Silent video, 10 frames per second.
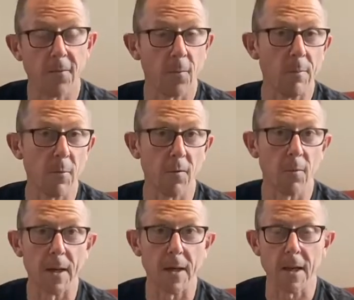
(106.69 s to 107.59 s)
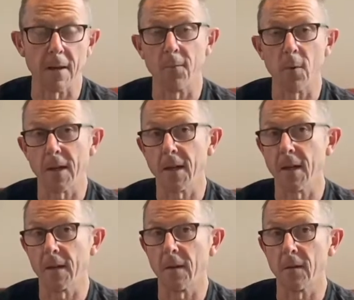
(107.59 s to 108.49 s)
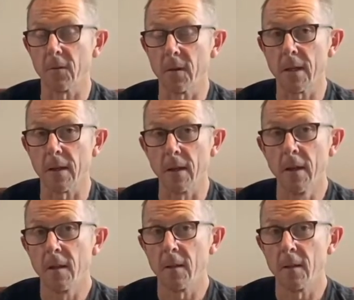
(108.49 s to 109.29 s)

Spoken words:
if we move money out of one account and into another,